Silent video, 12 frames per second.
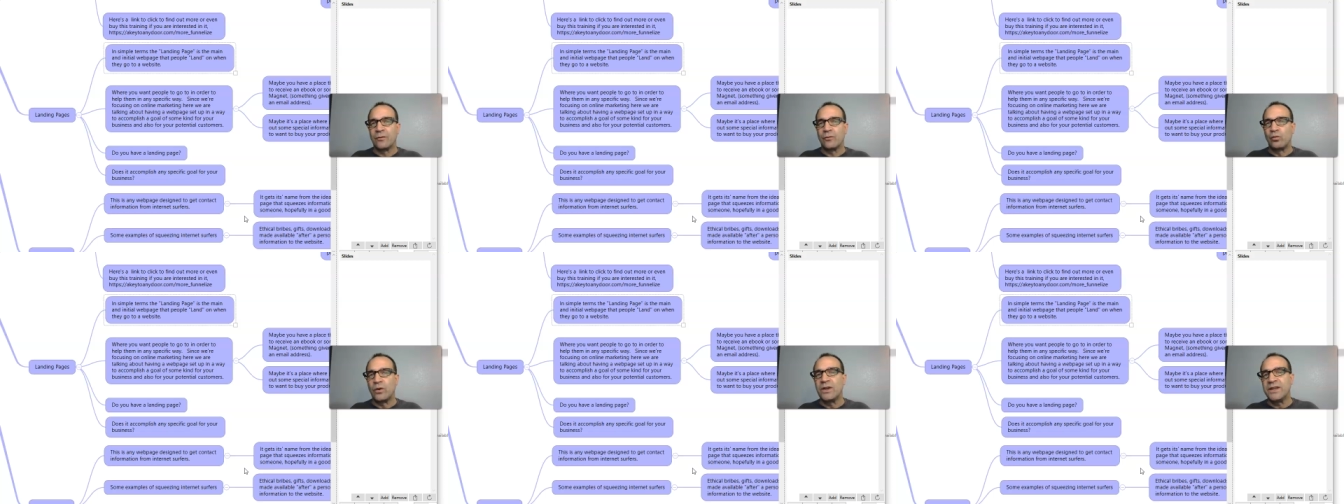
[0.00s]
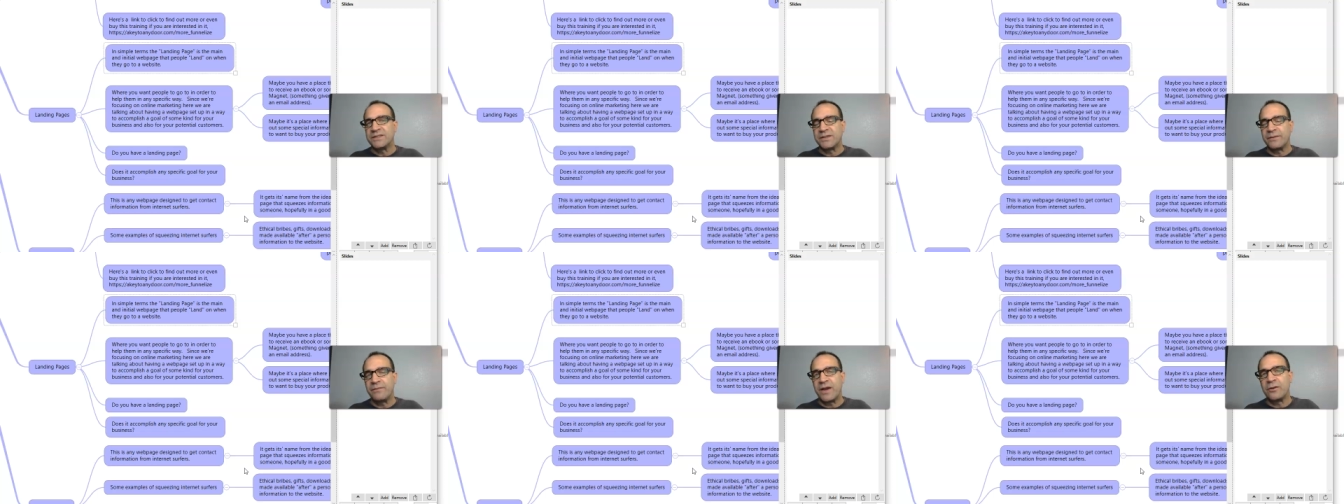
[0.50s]
Really, it's
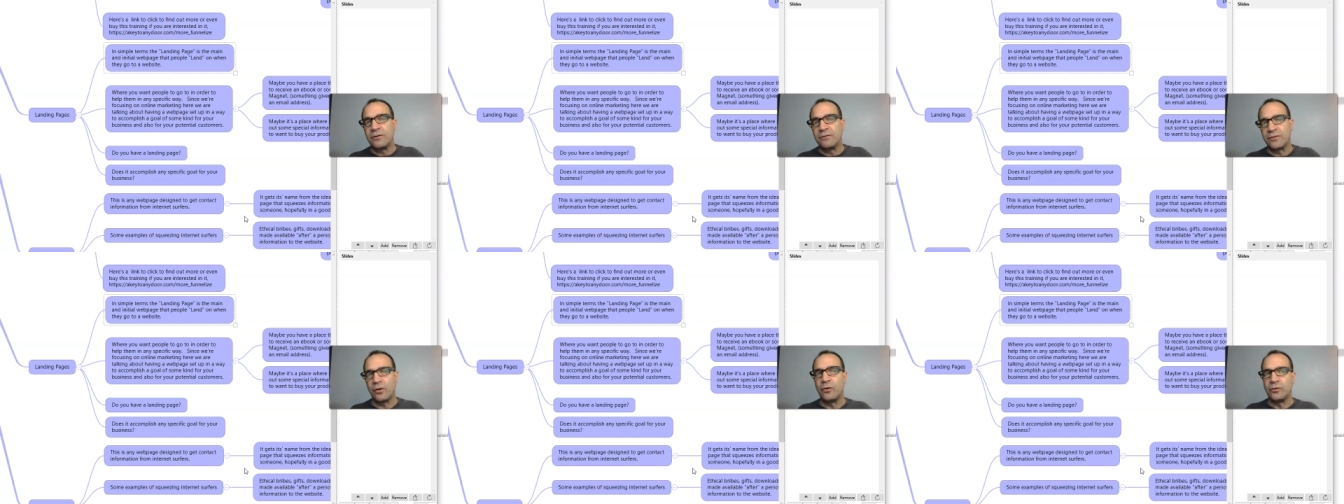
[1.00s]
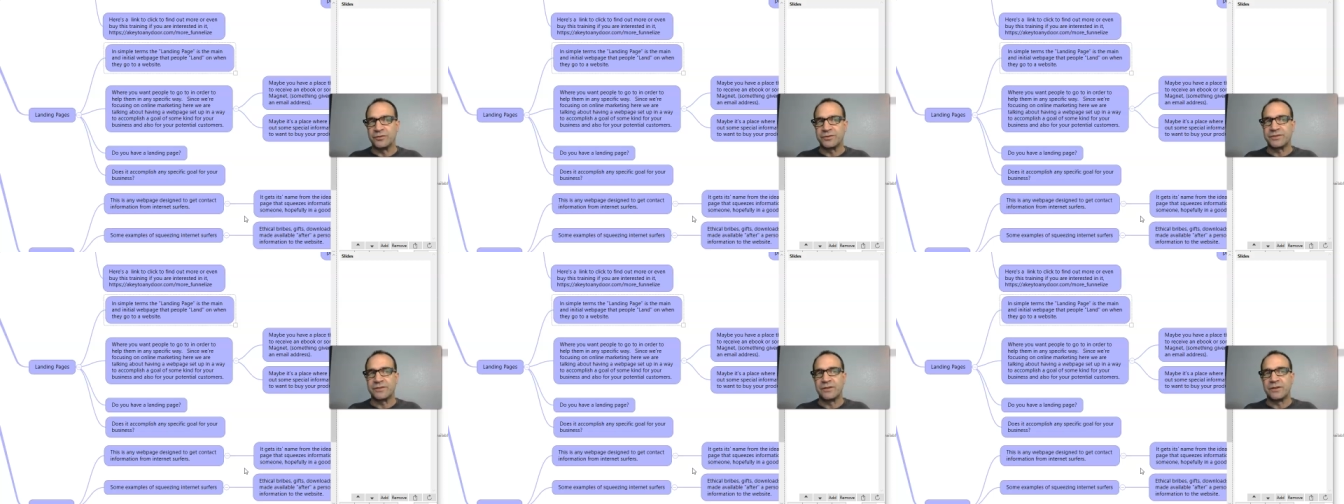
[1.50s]
a matter of
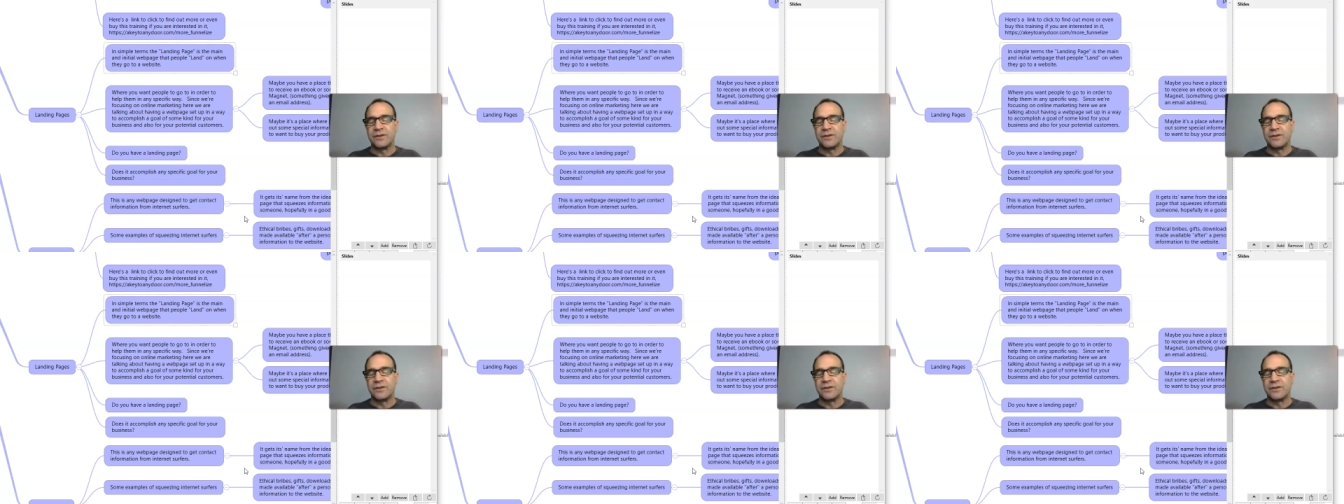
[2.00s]
goals.